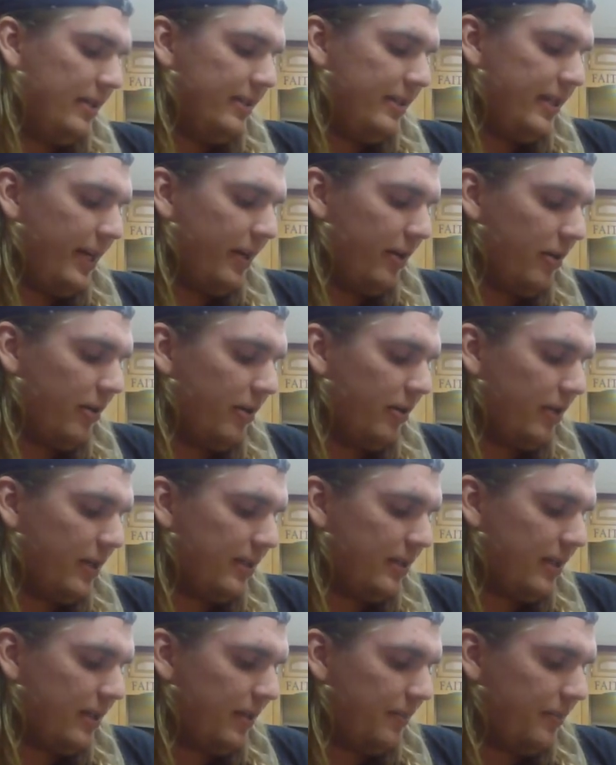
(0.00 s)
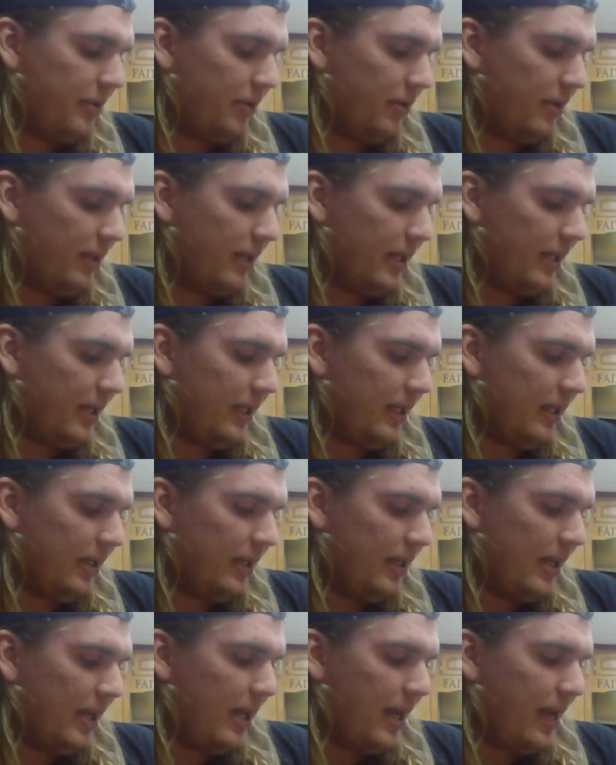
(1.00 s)
Tara runs up to a lady.
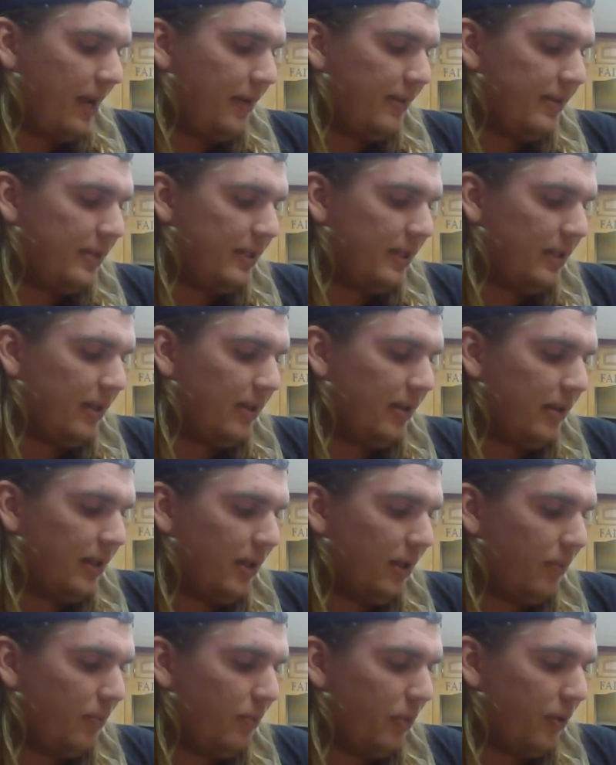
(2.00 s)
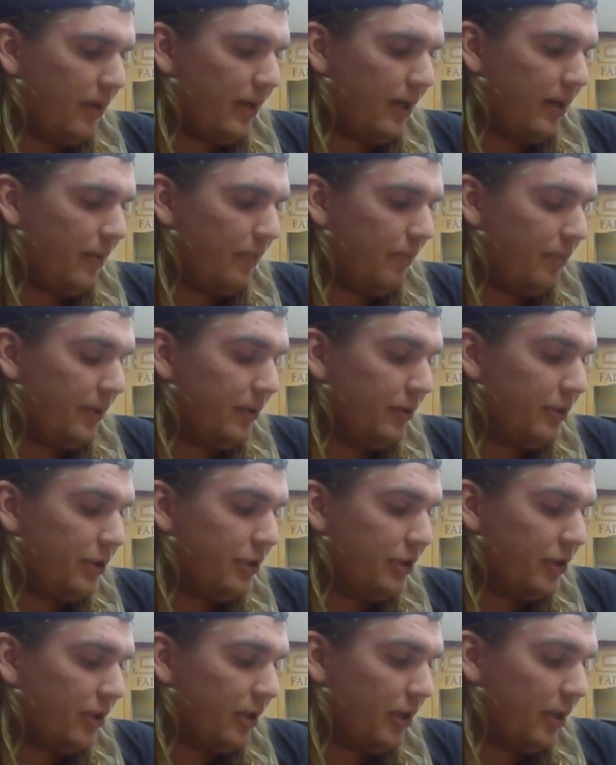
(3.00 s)
Have you seen a little boy in a blue
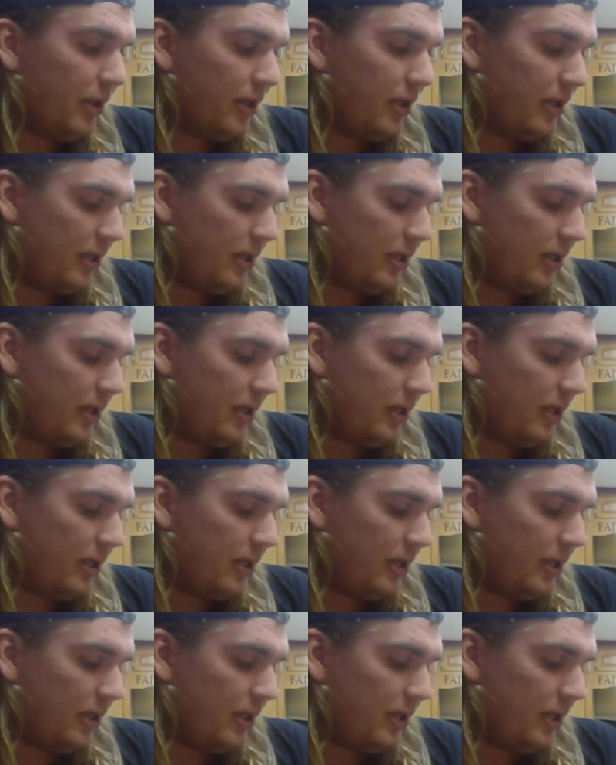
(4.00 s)
shirt?